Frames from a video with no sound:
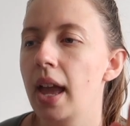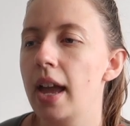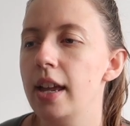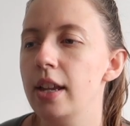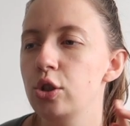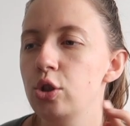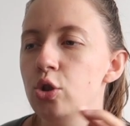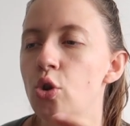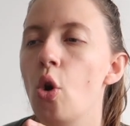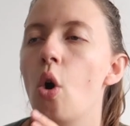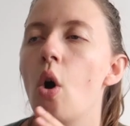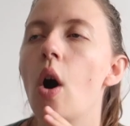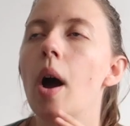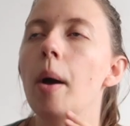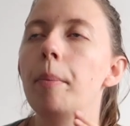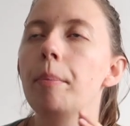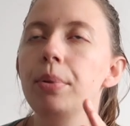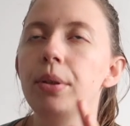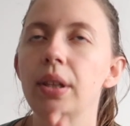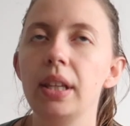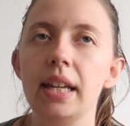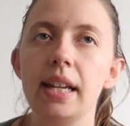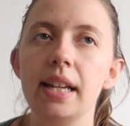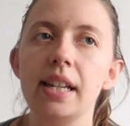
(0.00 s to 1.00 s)
It's not
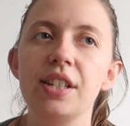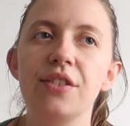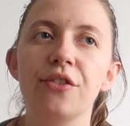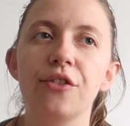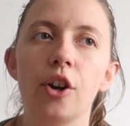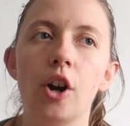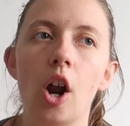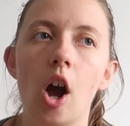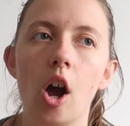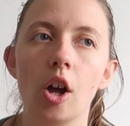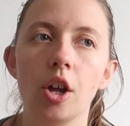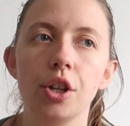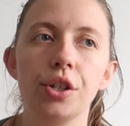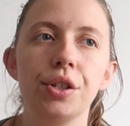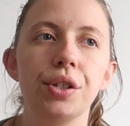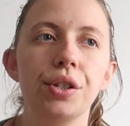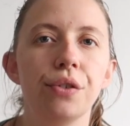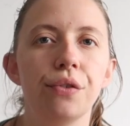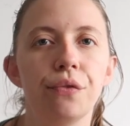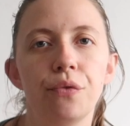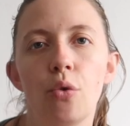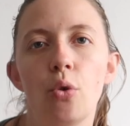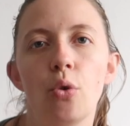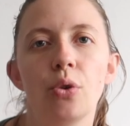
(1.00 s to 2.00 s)
a place for us
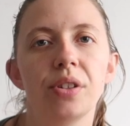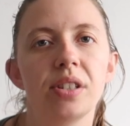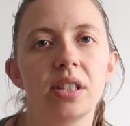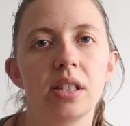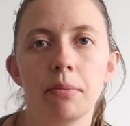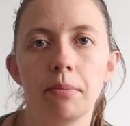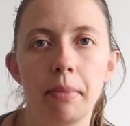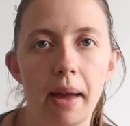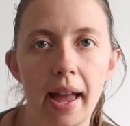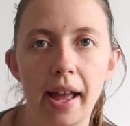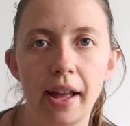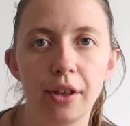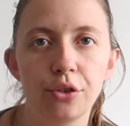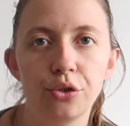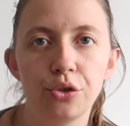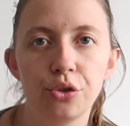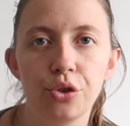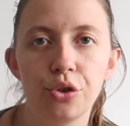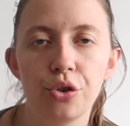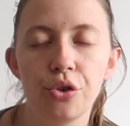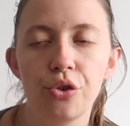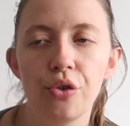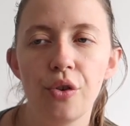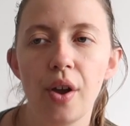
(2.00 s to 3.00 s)
to force them
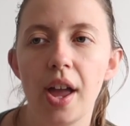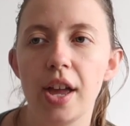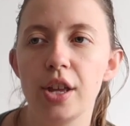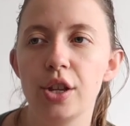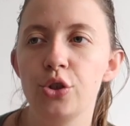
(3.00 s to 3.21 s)
into.